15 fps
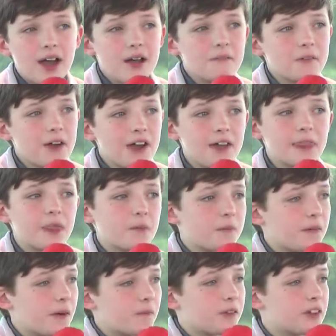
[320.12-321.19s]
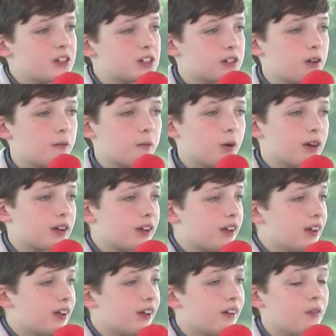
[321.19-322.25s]
I've had the privilege of
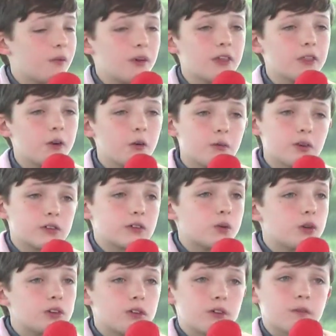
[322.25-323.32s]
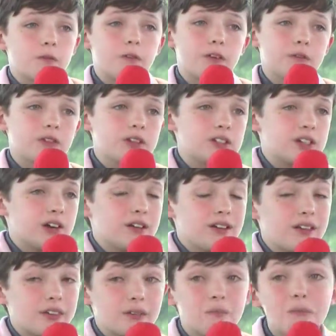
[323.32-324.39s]
working with over 250
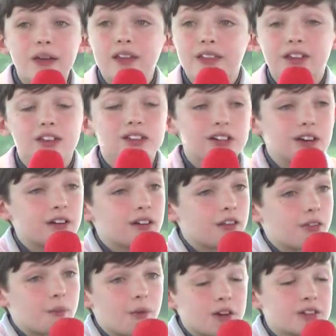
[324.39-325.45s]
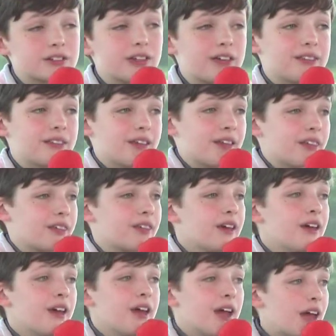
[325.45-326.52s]
charities, amazing charities, much like
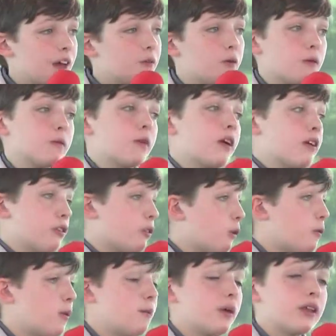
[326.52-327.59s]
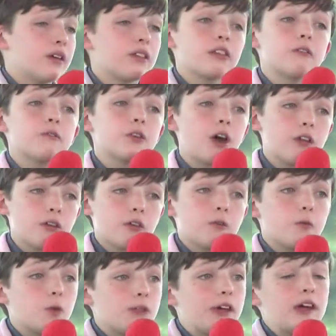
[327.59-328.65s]
this, and we've raised over millions of dollars
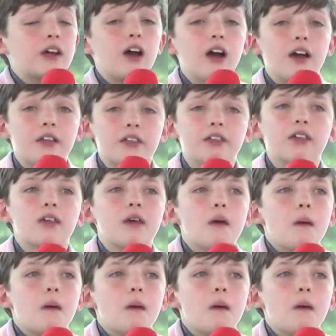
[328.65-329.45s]
for that cause.